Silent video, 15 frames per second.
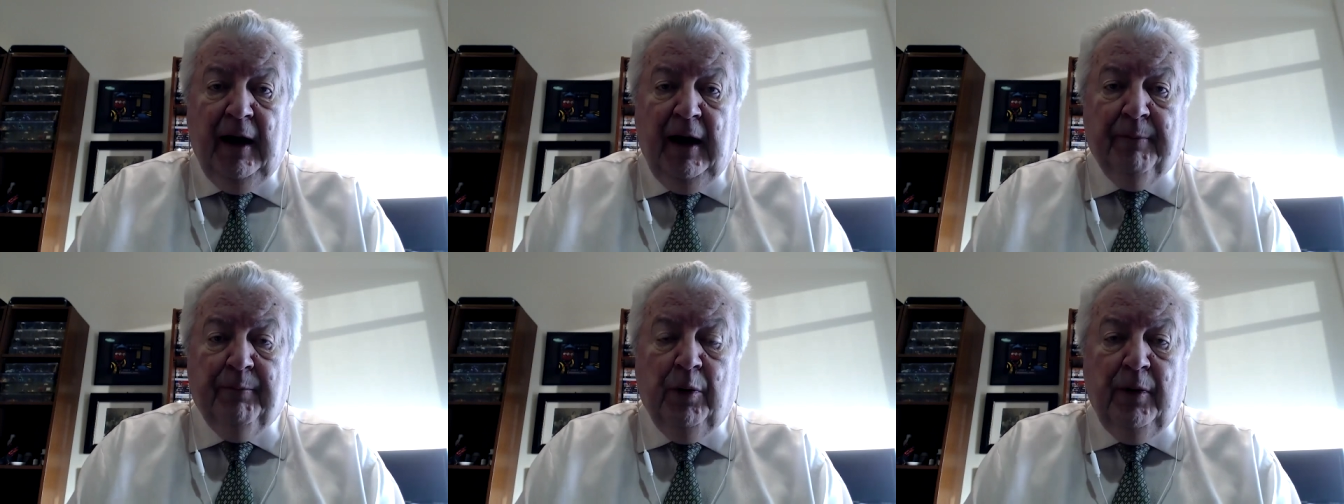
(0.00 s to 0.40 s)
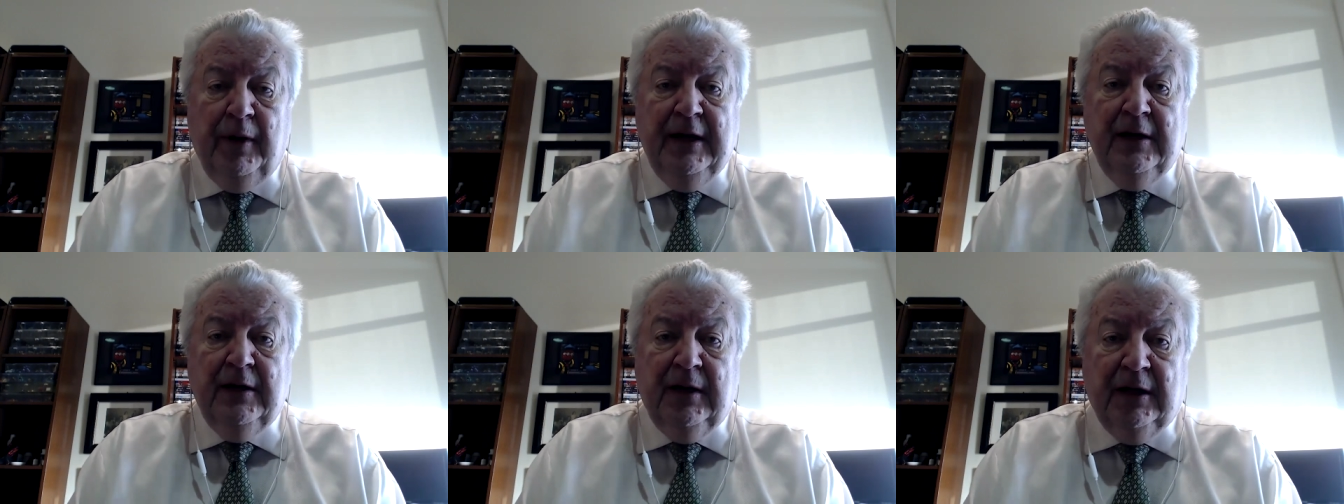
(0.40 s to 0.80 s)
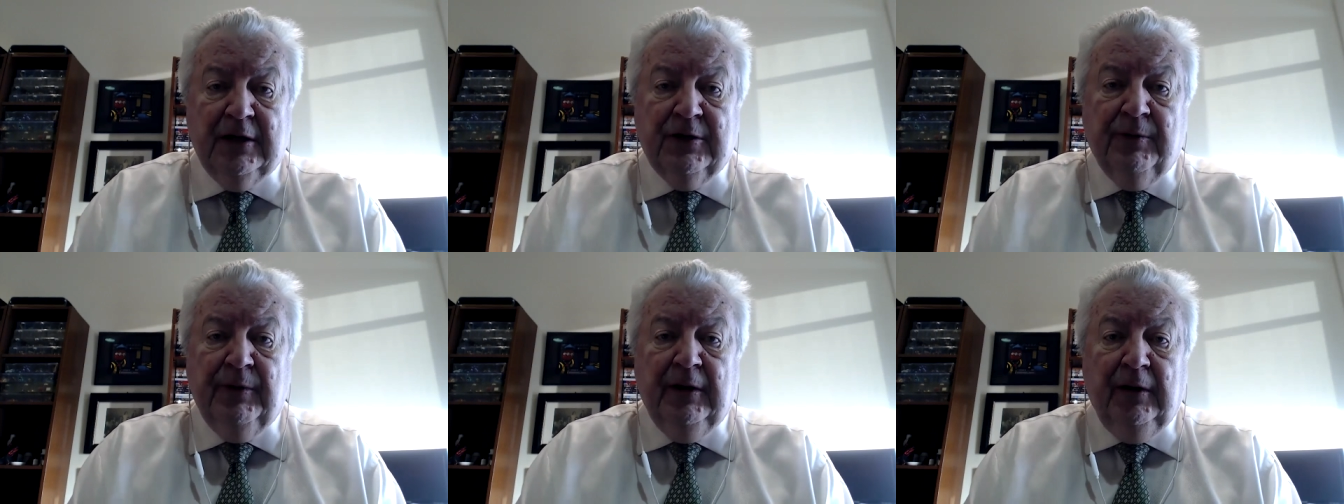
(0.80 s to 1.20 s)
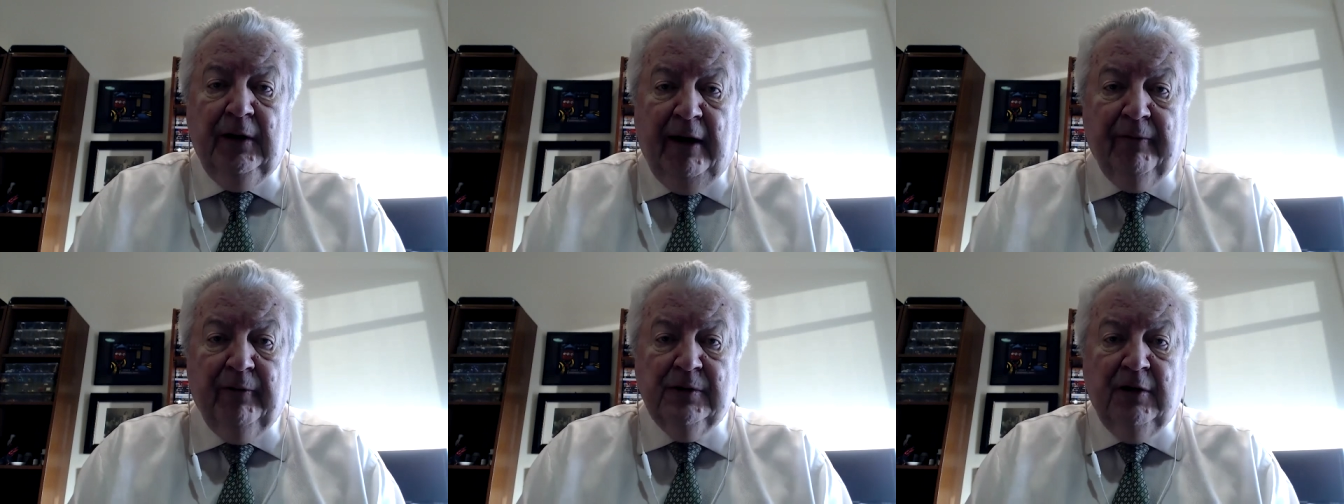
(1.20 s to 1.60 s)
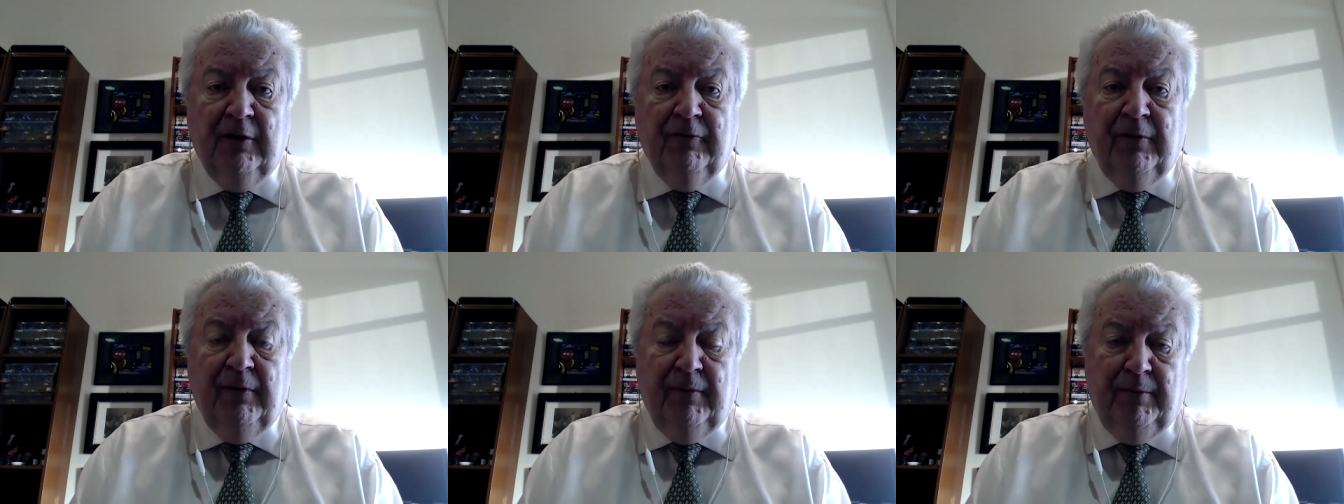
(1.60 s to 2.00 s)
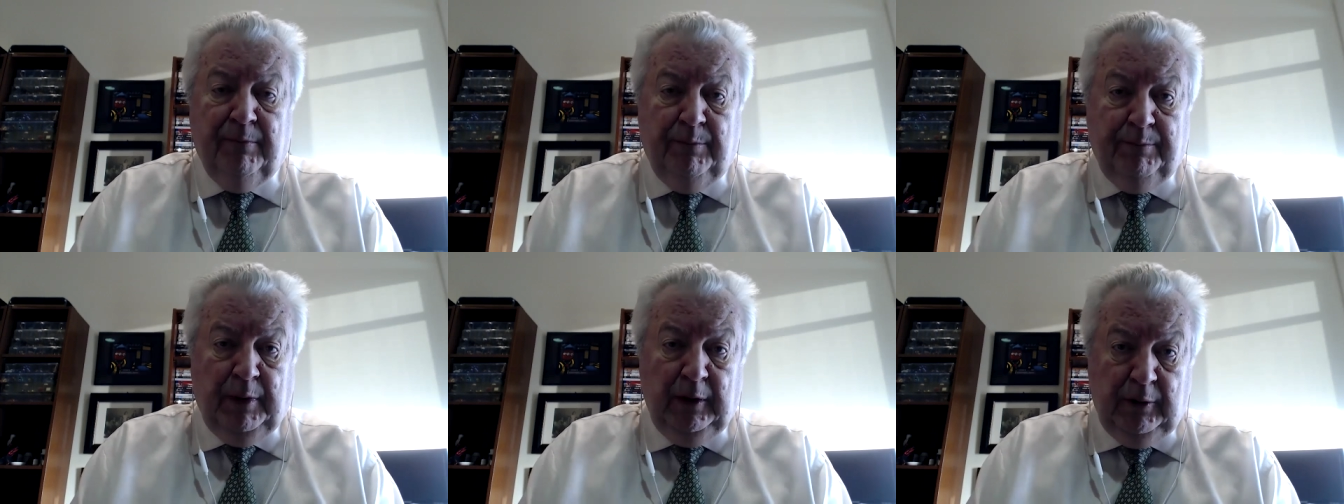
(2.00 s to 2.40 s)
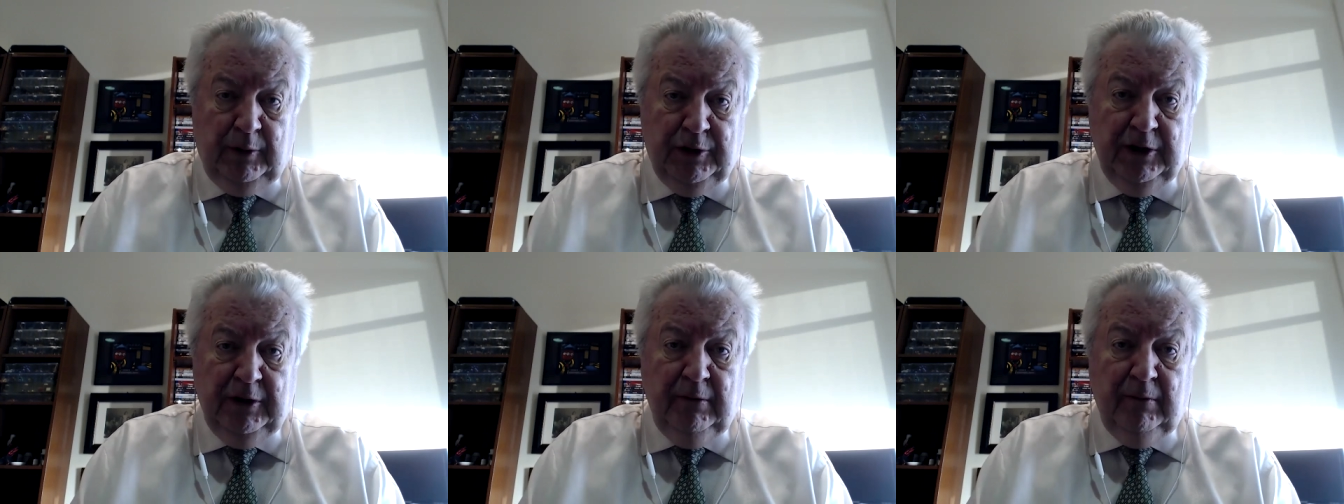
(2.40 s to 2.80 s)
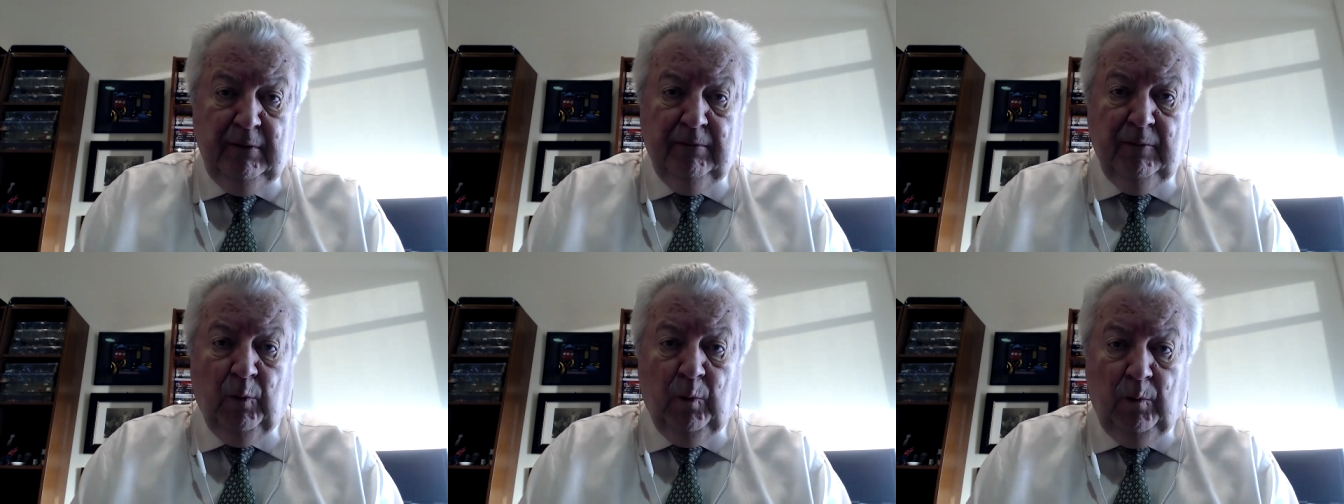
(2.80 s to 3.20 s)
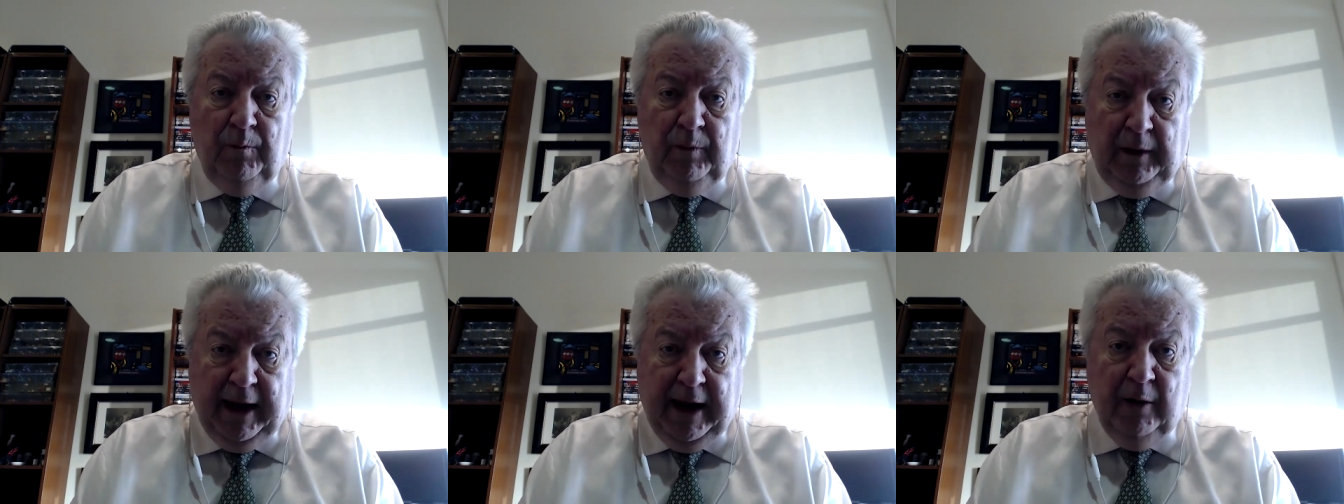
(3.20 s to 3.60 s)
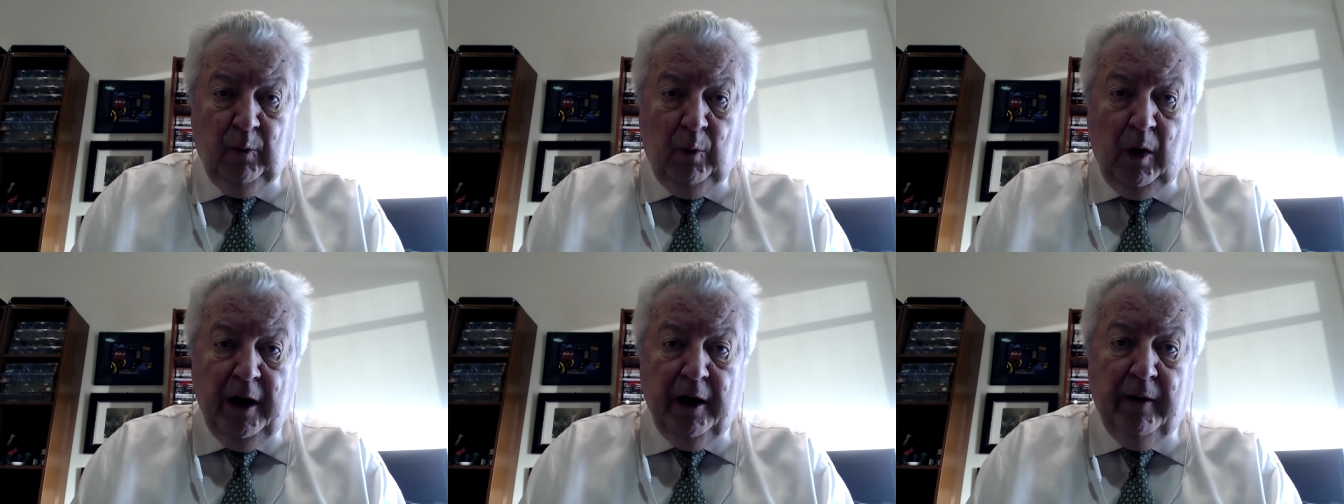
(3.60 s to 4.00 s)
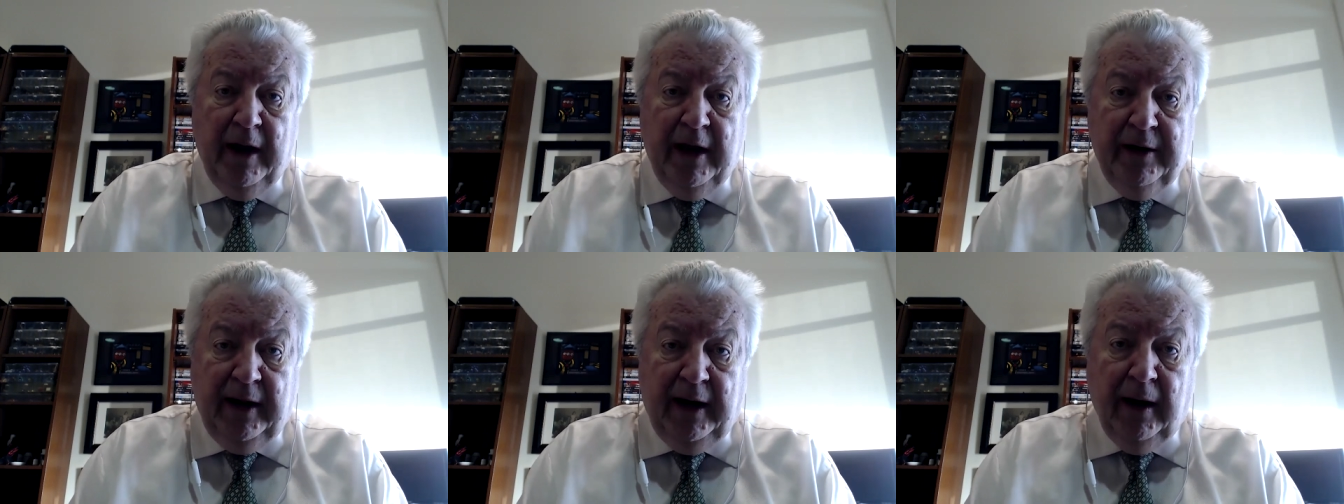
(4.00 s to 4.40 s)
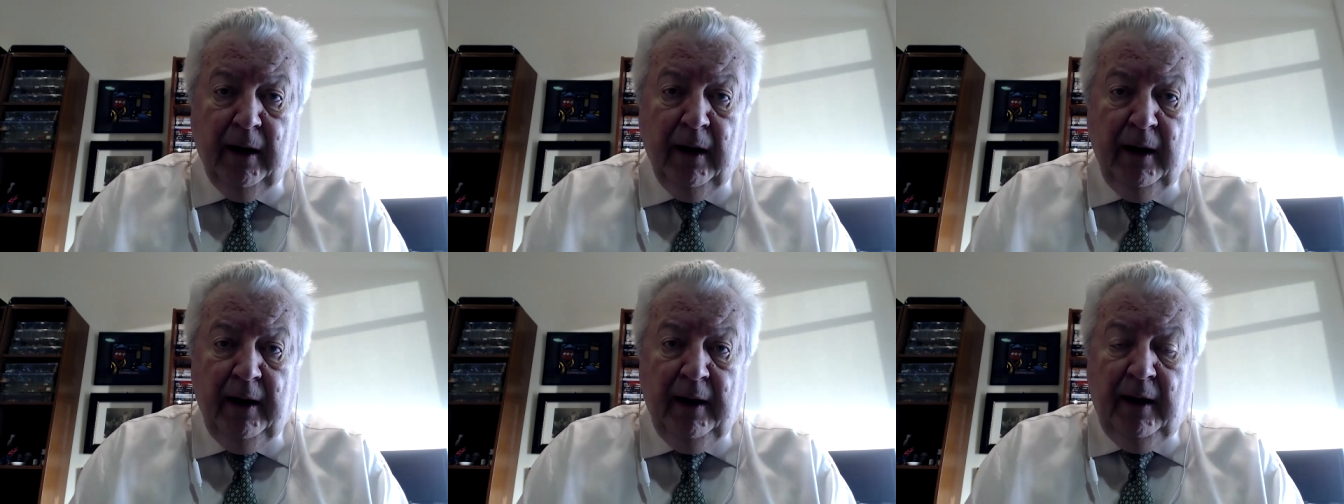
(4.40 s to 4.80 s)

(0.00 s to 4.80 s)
at pre-industrial levels of pollution, land, water, and air.